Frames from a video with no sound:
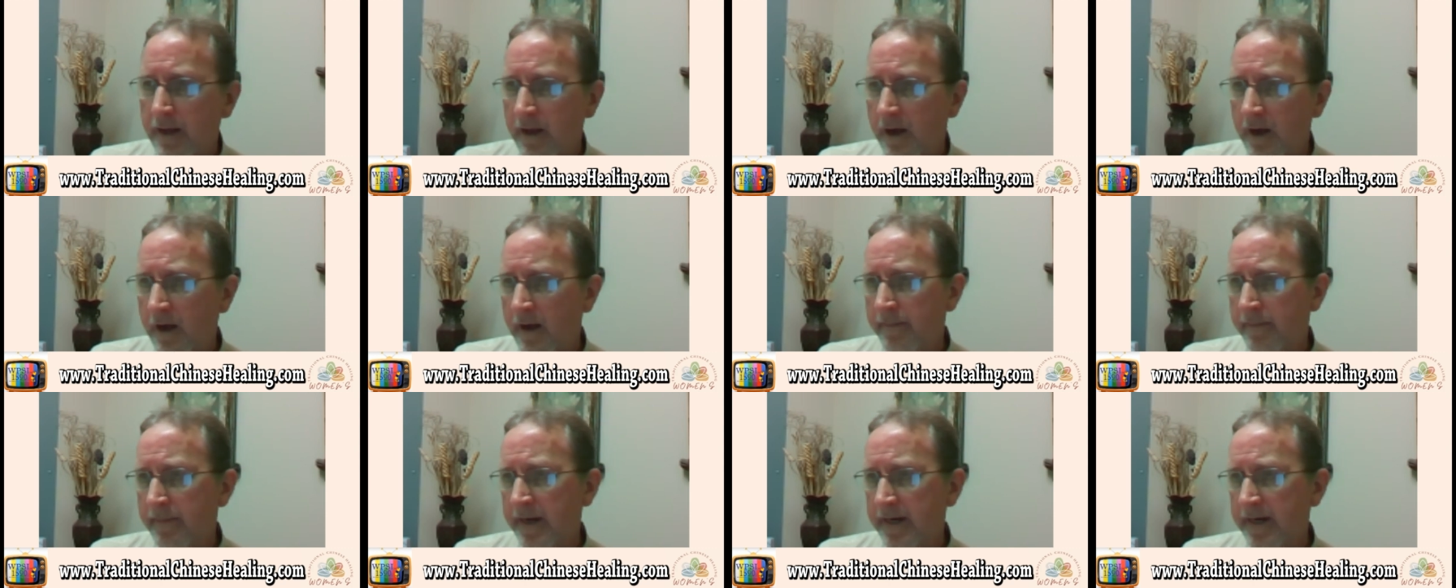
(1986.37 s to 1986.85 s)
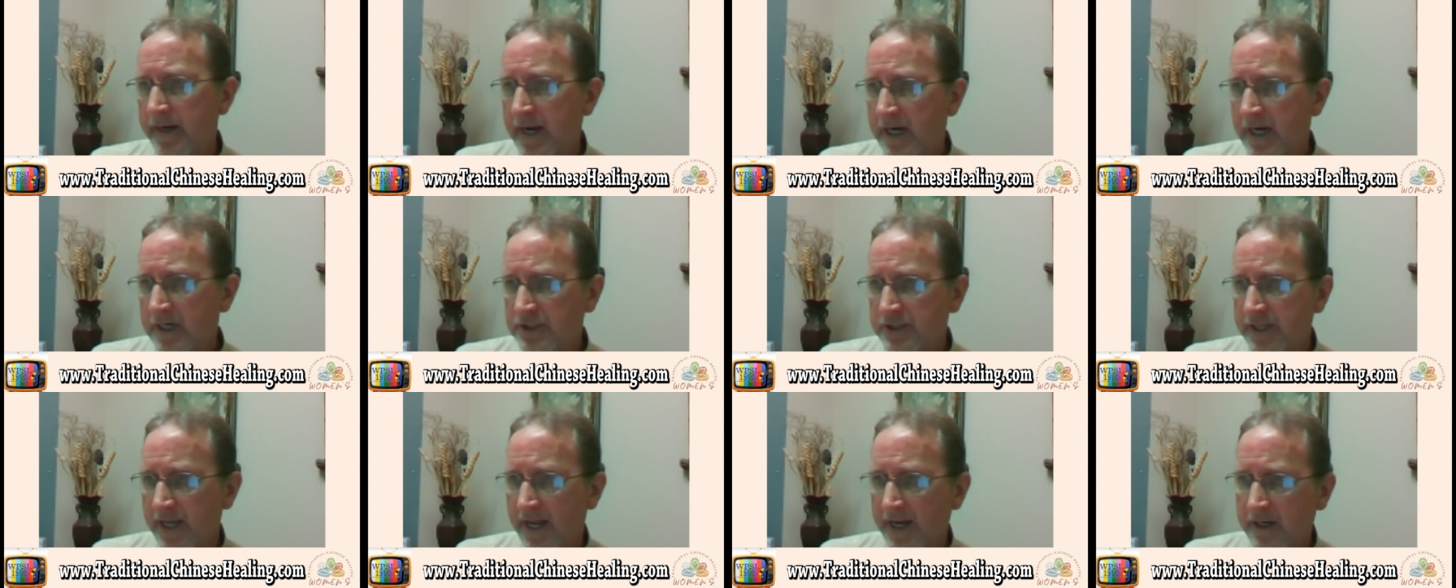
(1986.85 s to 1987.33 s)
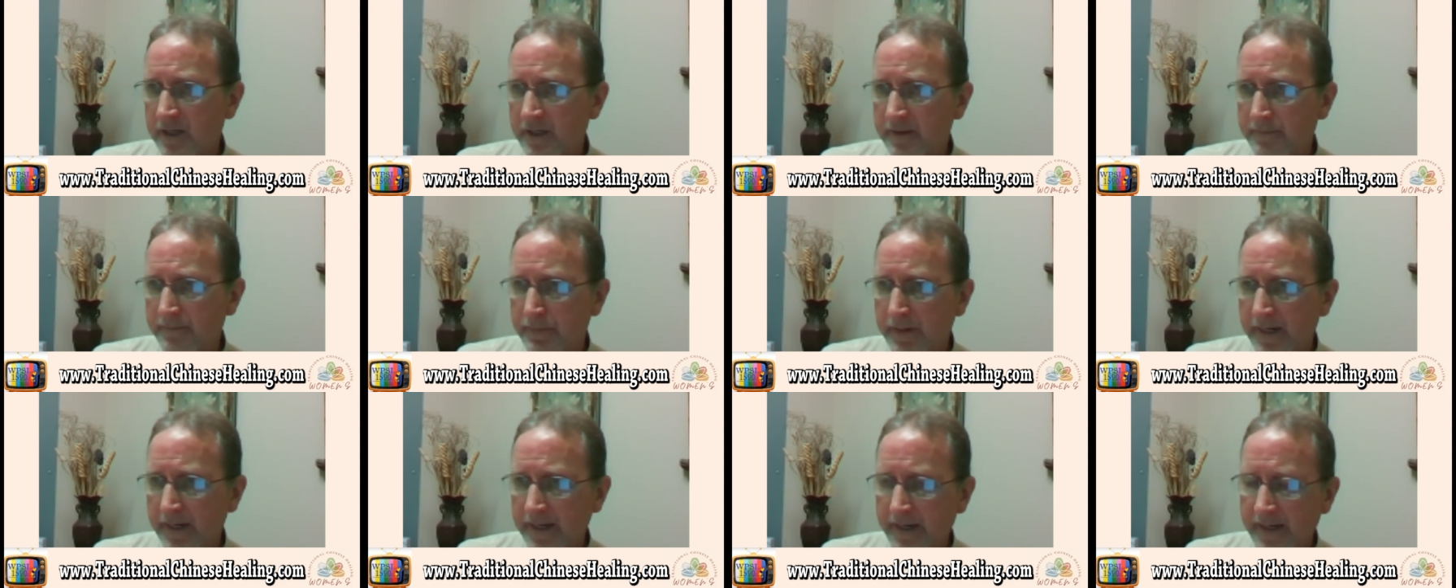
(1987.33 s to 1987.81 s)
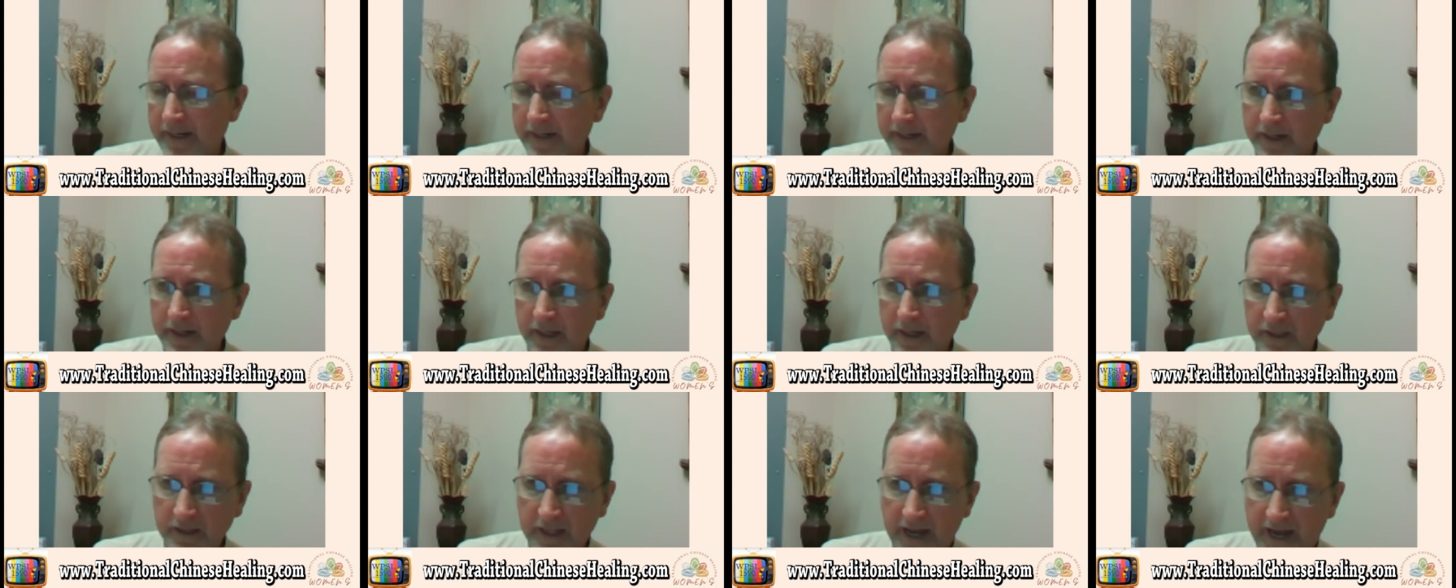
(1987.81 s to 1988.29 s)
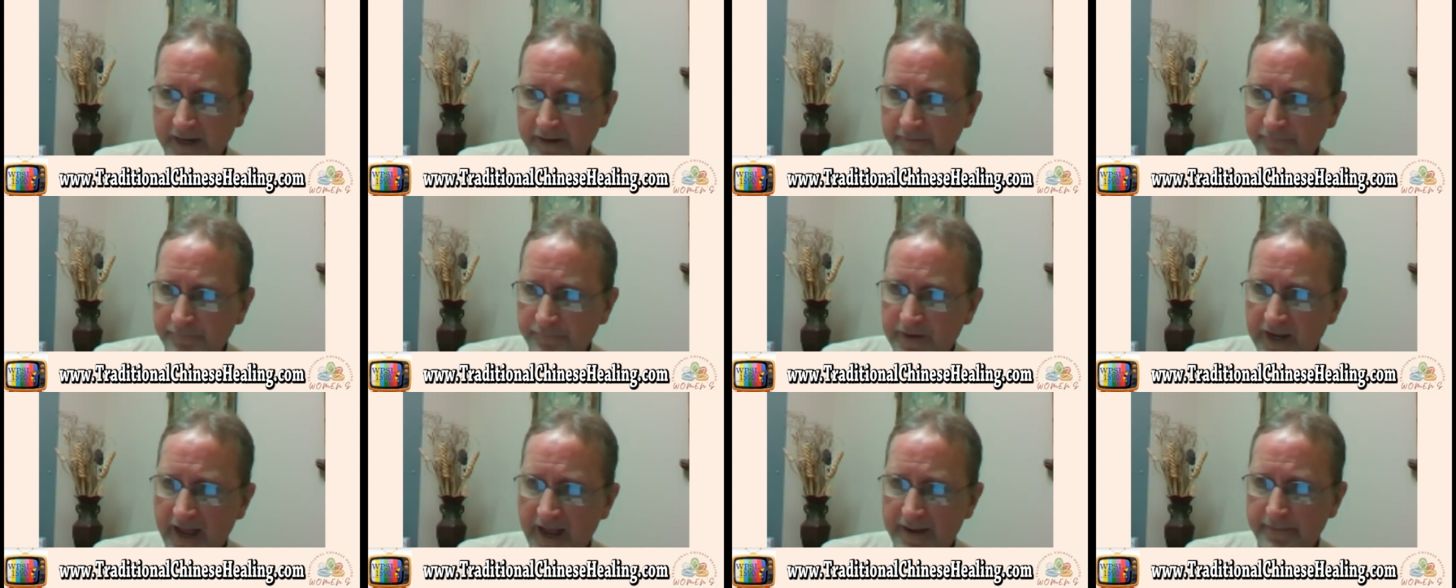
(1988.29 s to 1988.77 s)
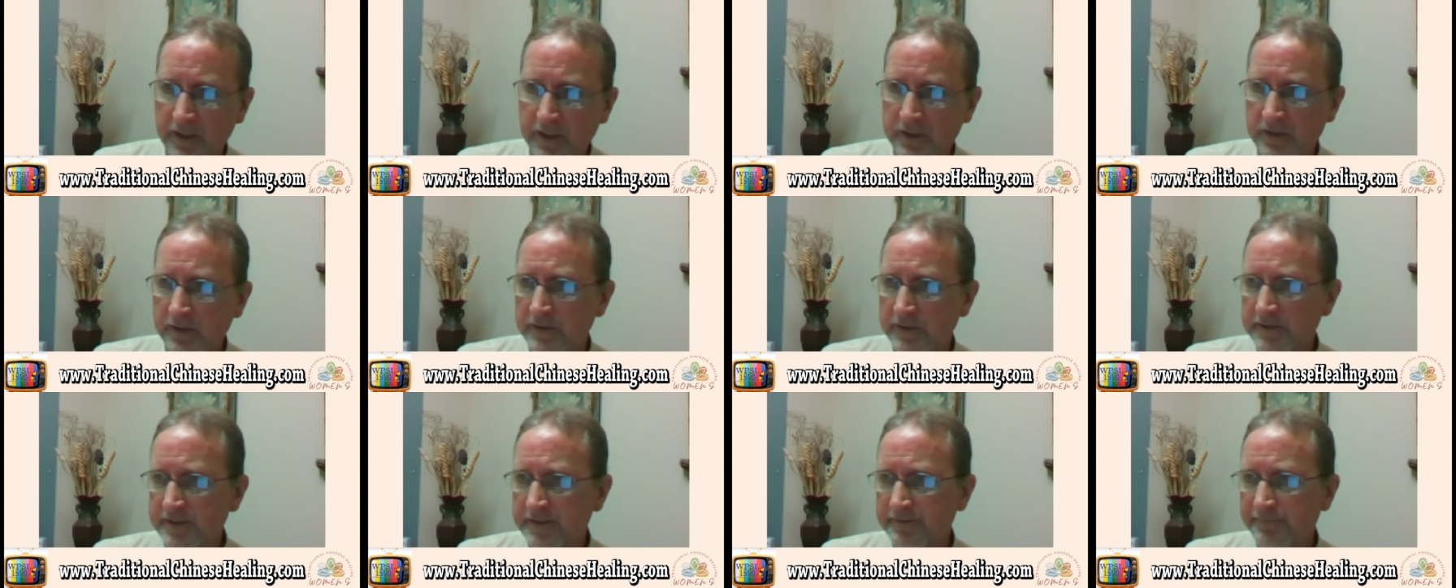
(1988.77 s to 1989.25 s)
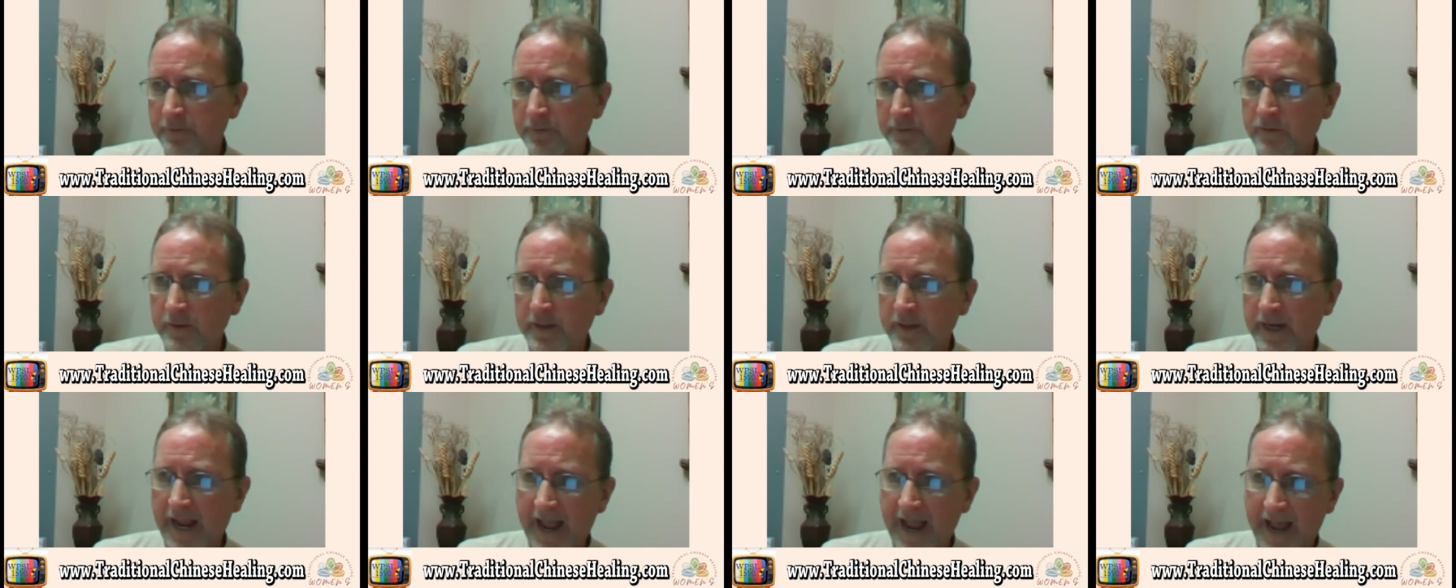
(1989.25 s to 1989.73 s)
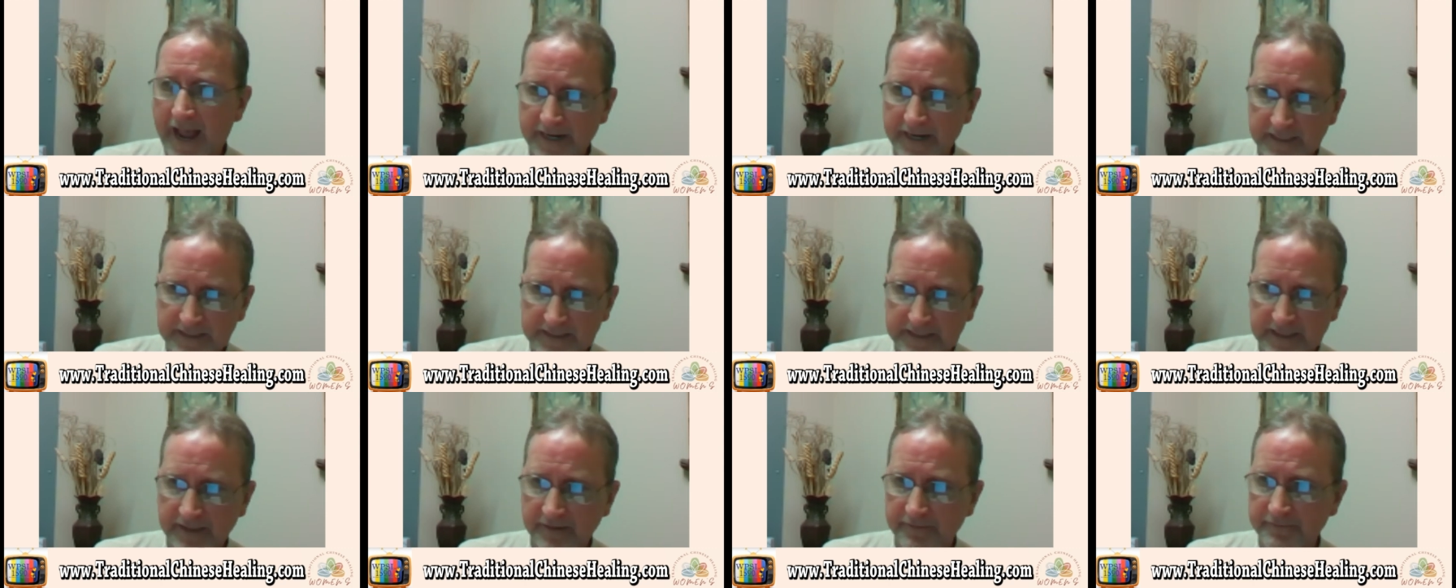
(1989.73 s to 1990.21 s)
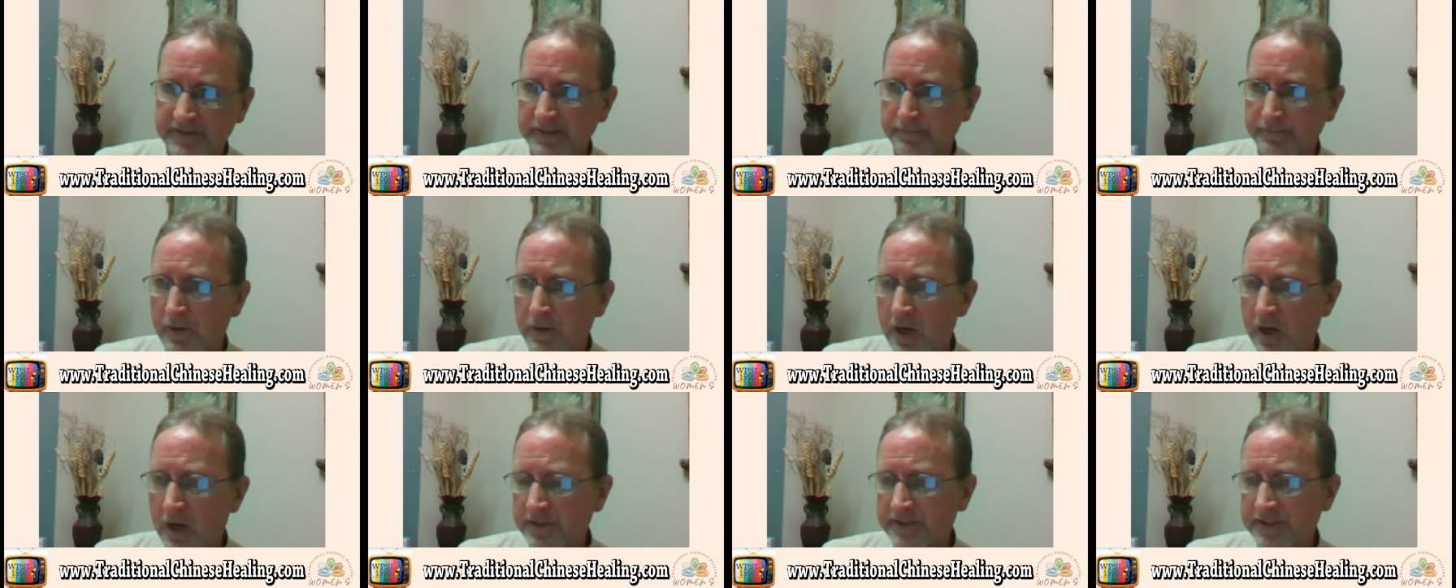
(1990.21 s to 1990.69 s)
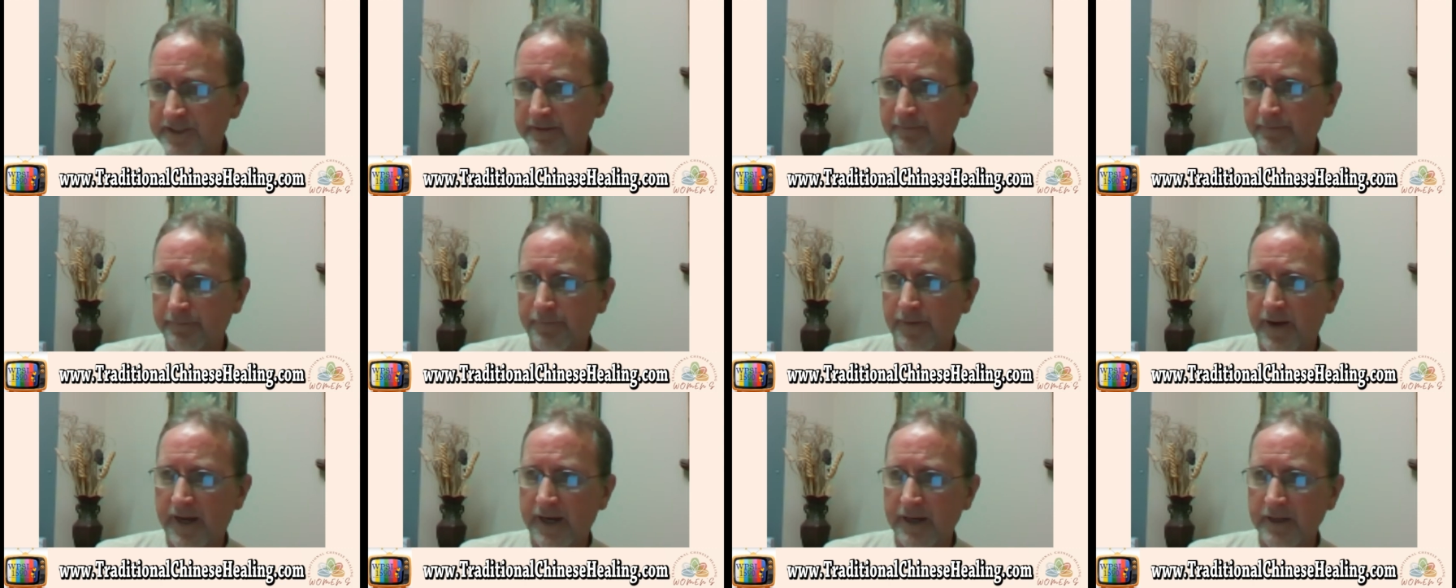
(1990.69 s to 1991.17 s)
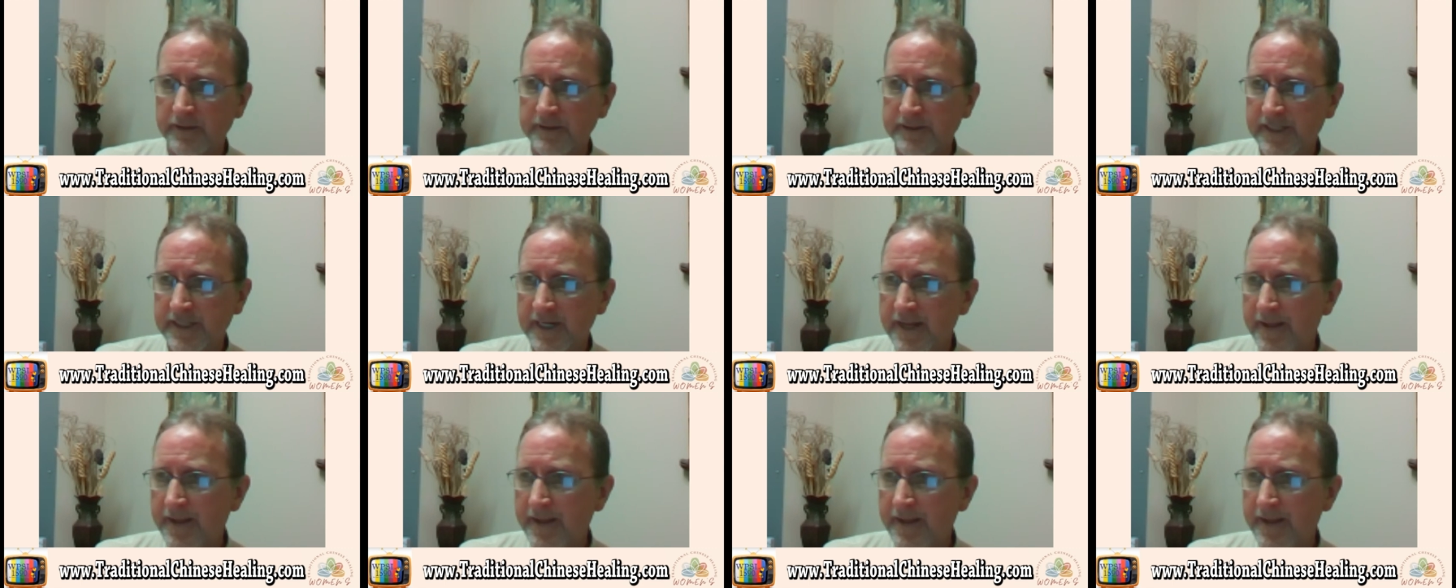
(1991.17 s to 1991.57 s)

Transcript: Oh my gosh, that could be a lot of chemicals, food additives, emulsifiers,